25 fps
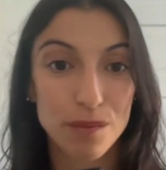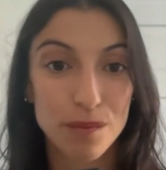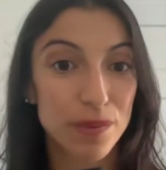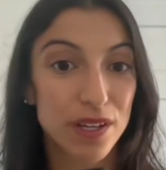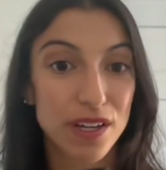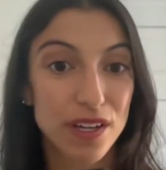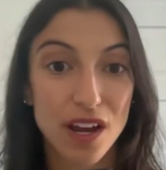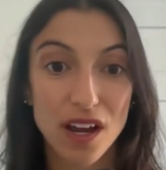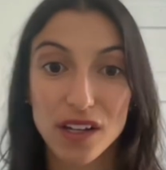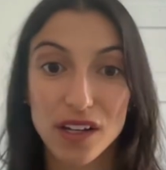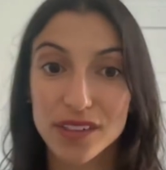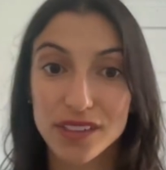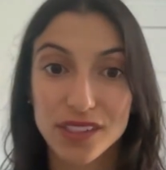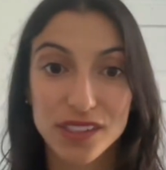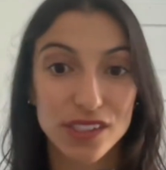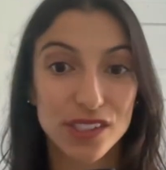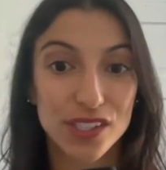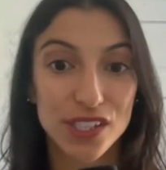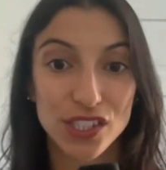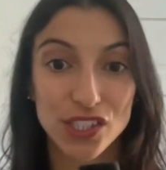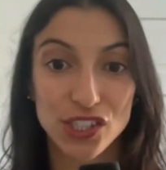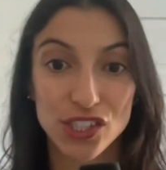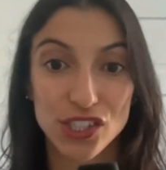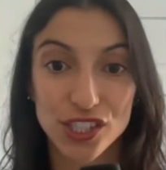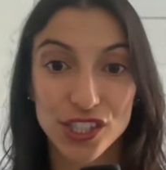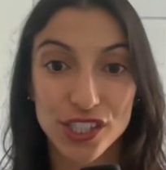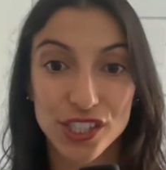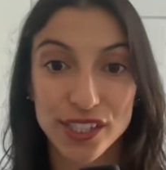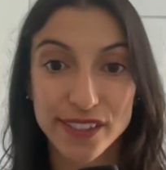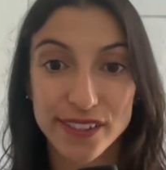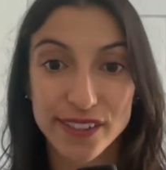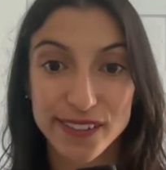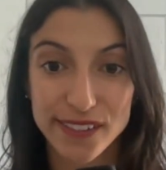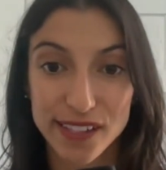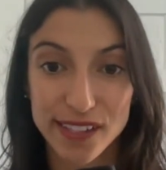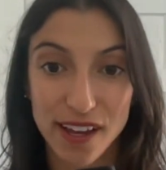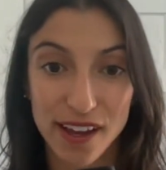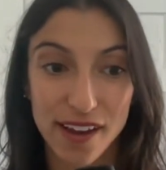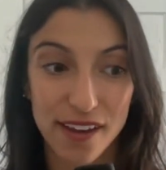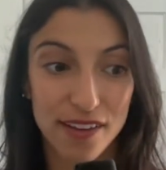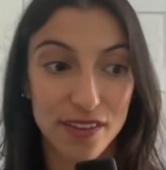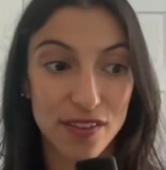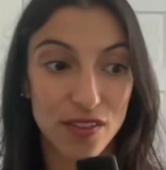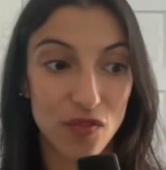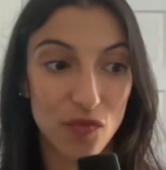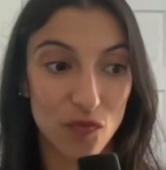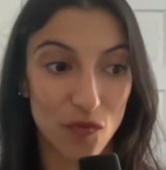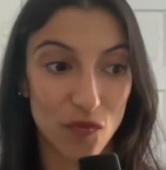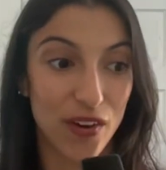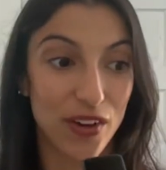because teachers
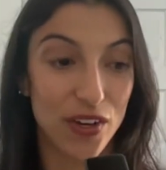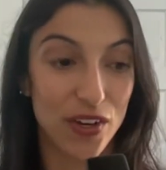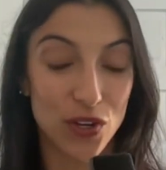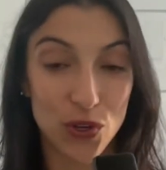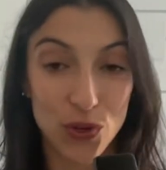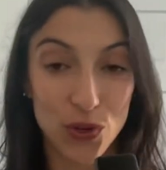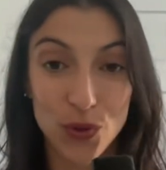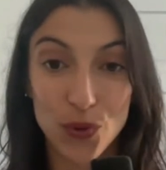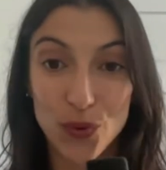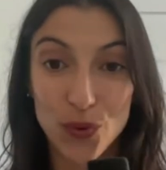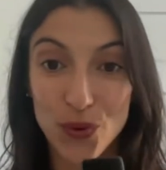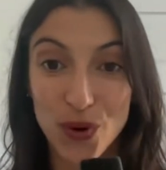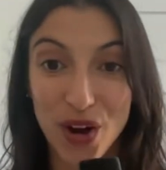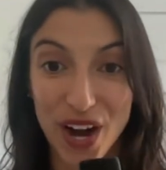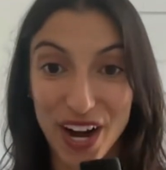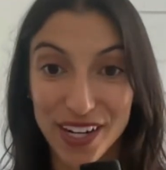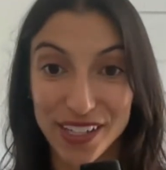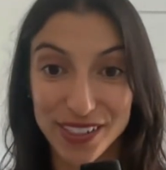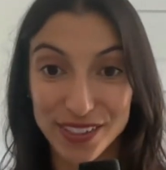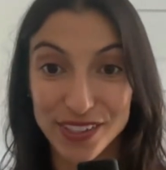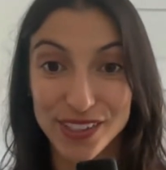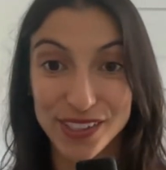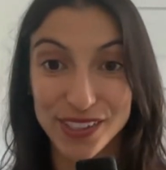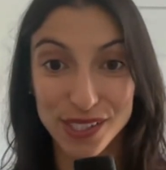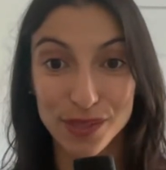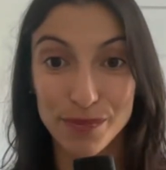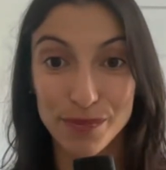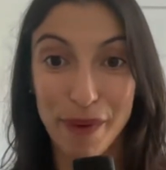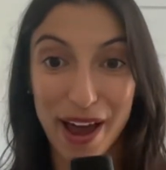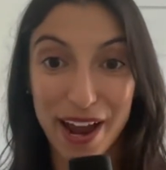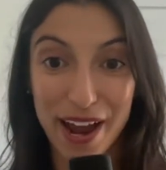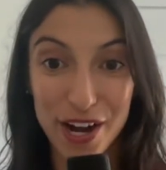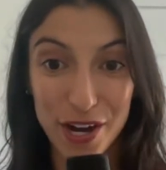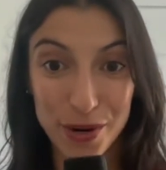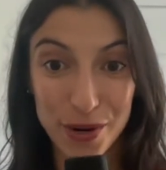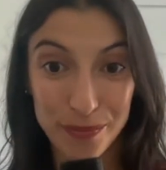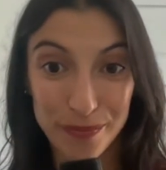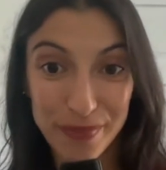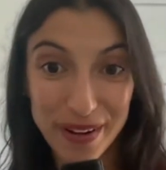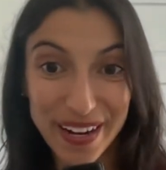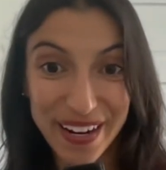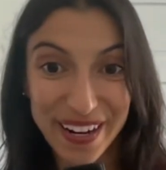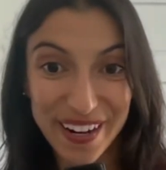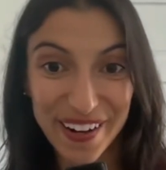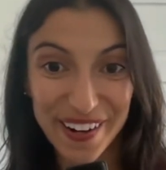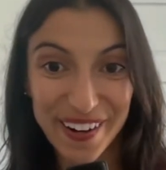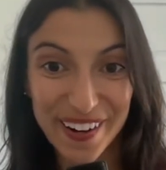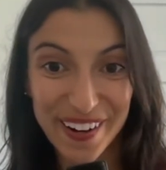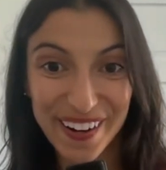like you guys inspire me.